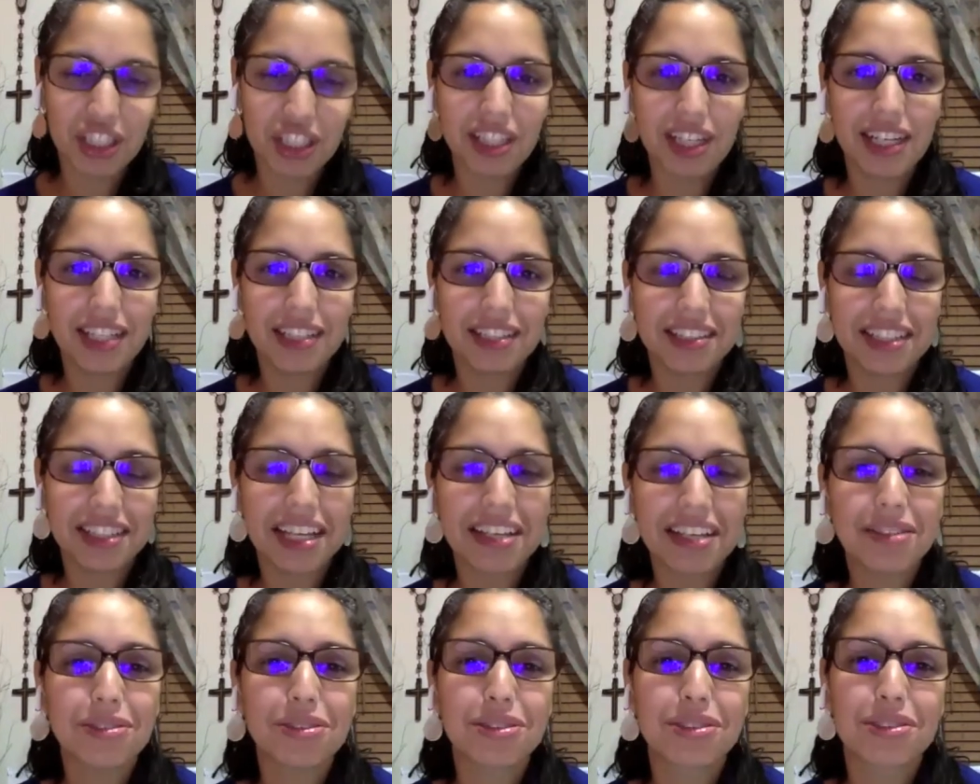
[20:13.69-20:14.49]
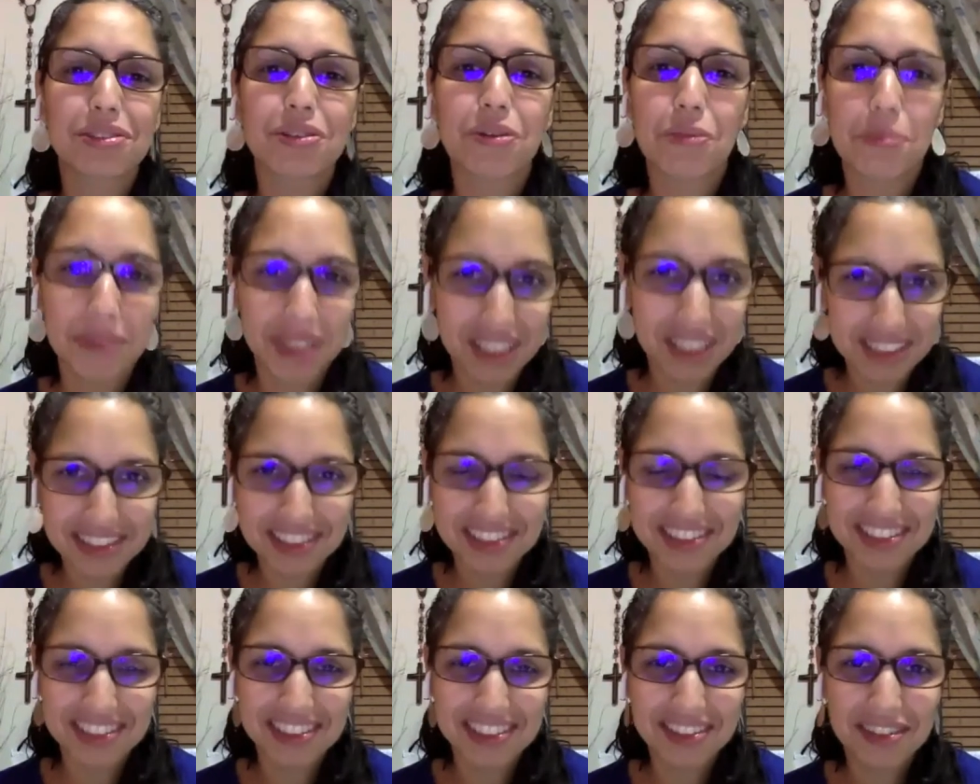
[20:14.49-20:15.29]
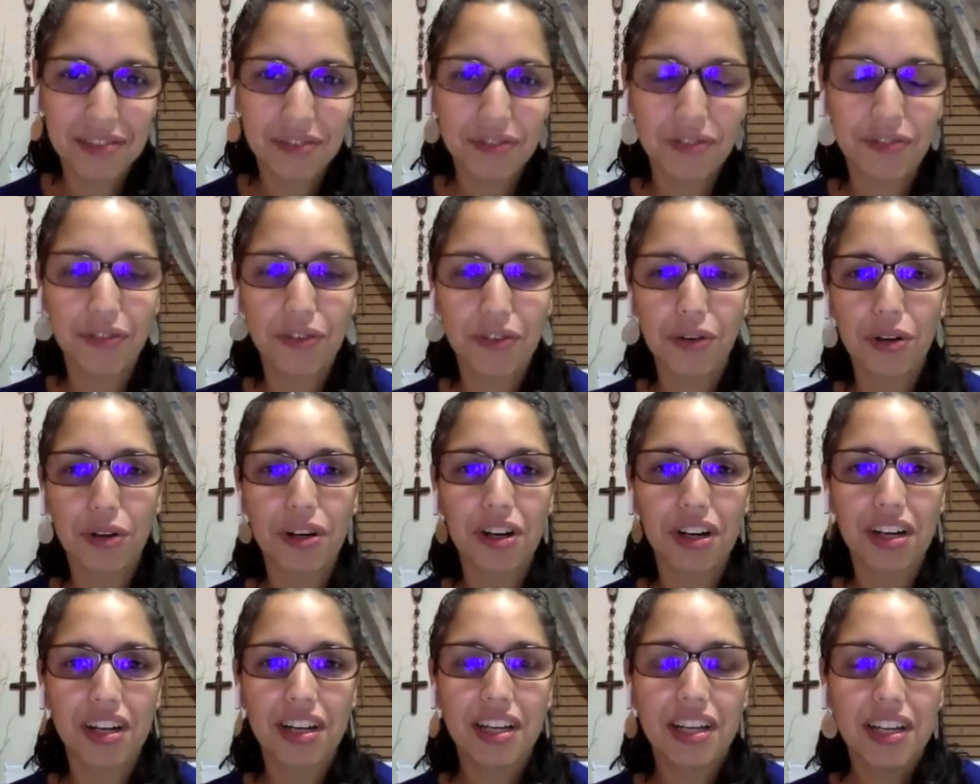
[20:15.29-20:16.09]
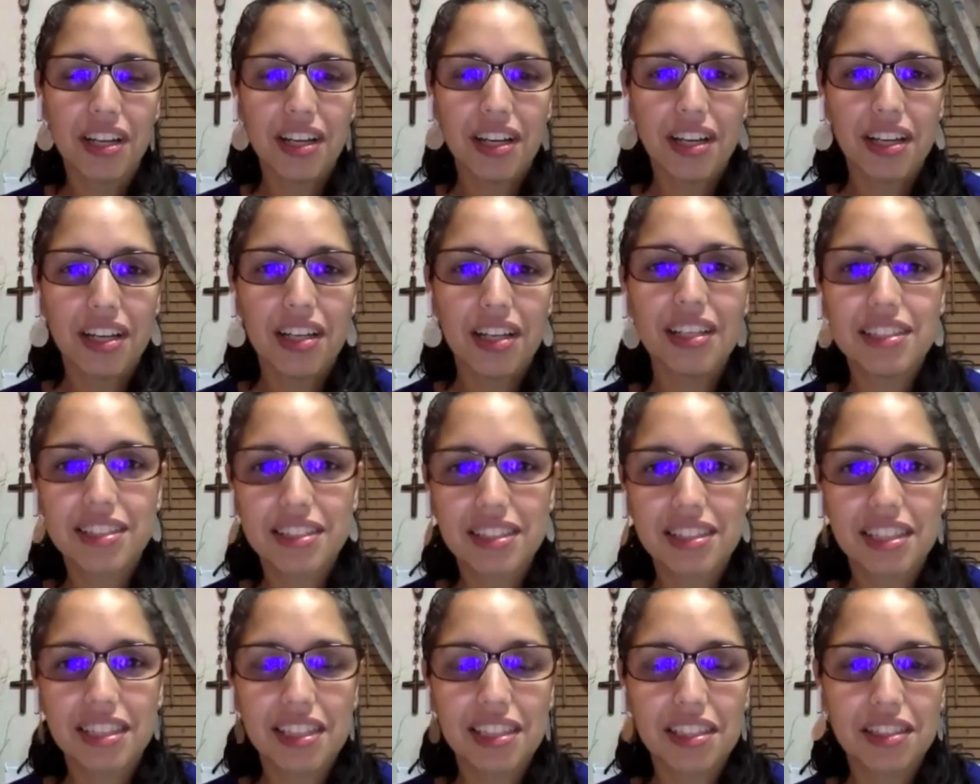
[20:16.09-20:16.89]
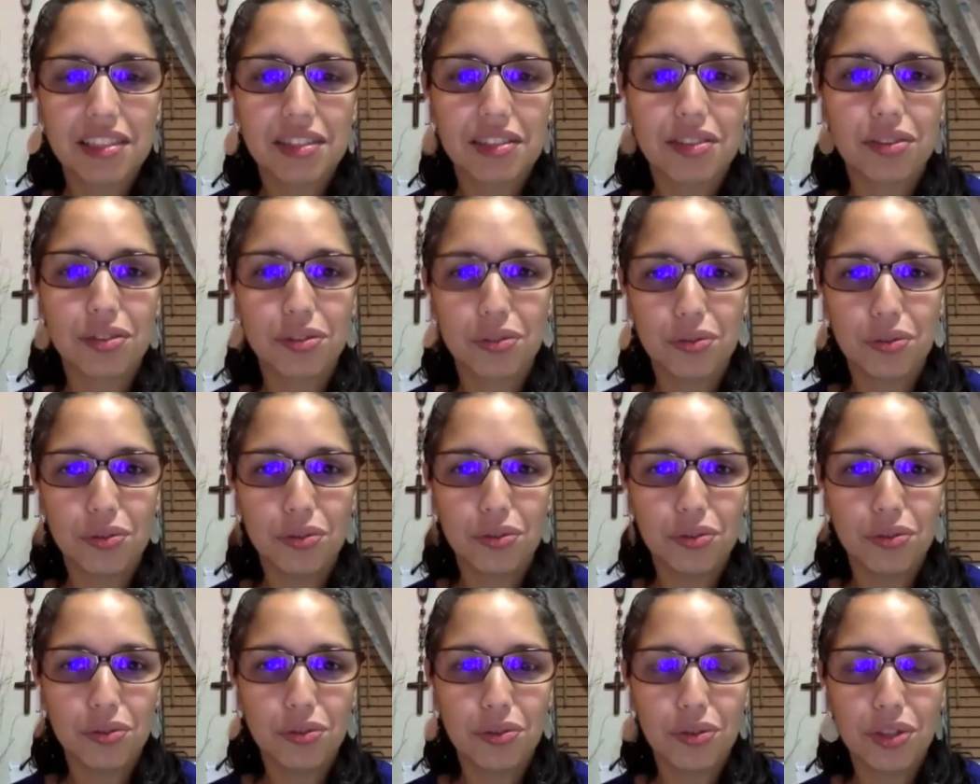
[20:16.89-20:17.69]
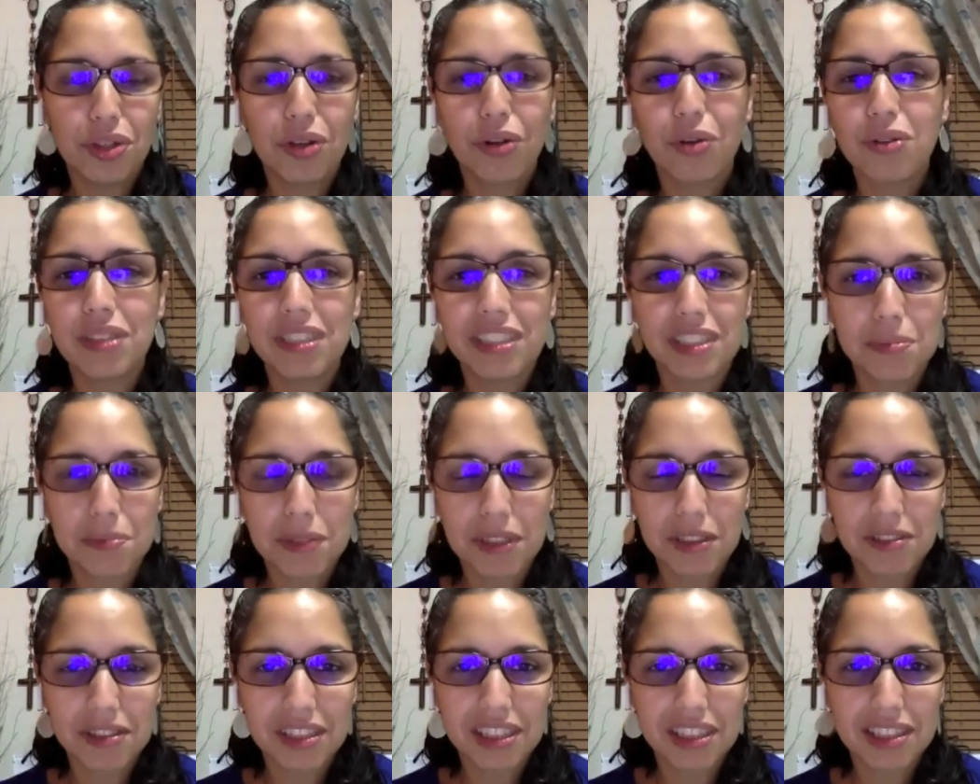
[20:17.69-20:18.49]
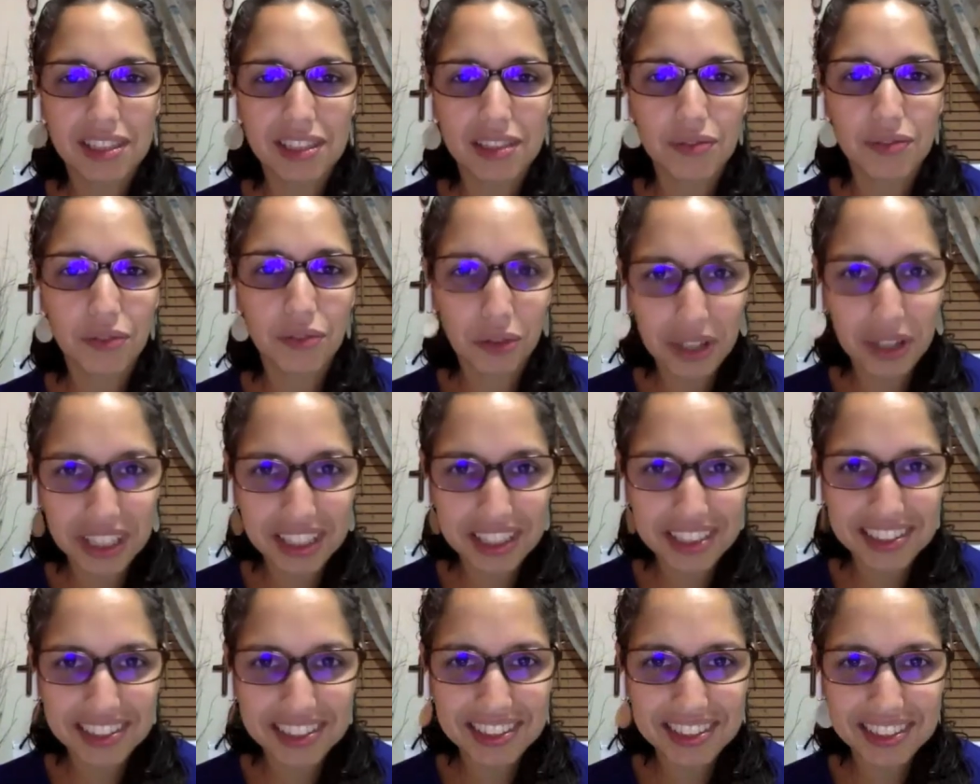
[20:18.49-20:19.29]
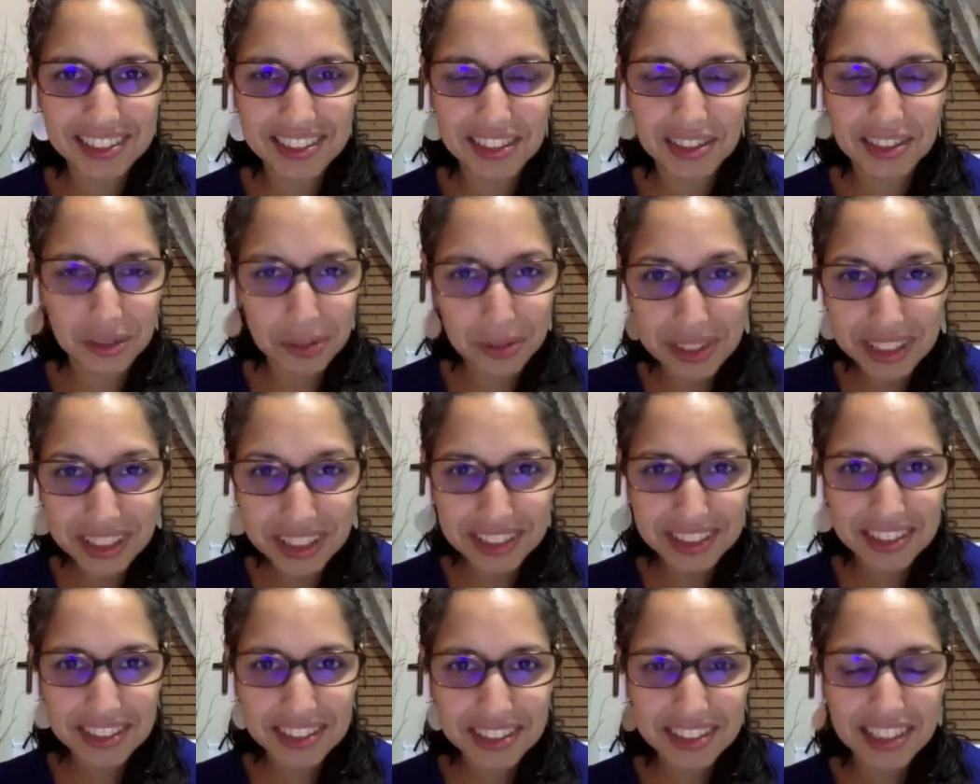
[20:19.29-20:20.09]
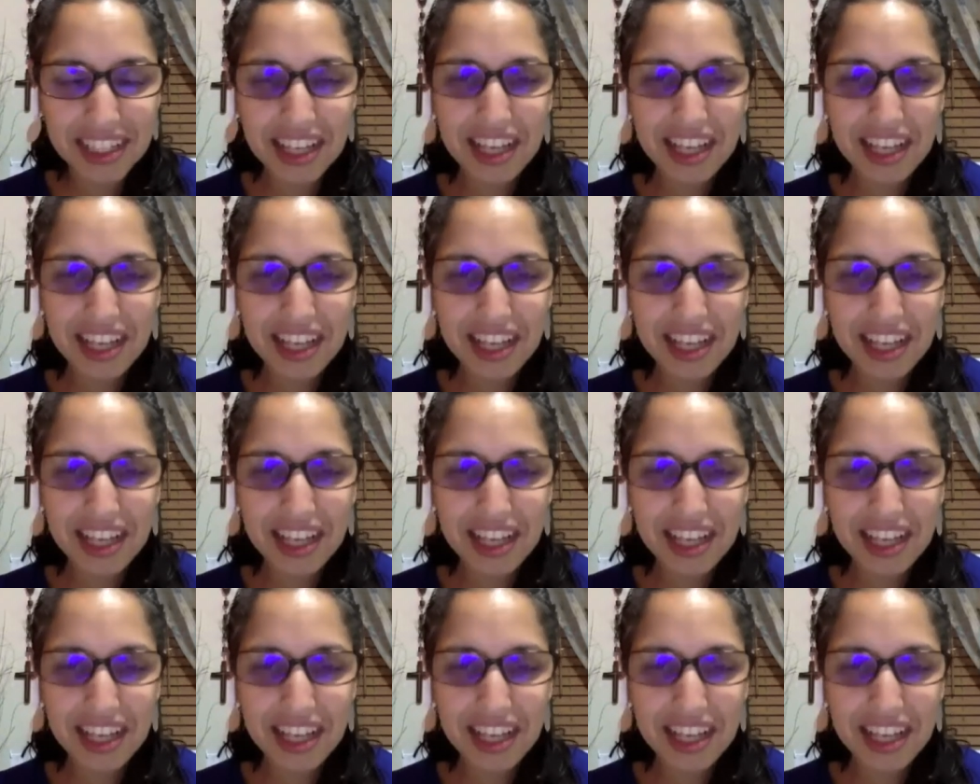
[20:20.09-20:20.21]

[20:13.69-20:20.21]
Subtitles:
Sheena, I thank you so much for listening to the Holy Spirit's voice to do this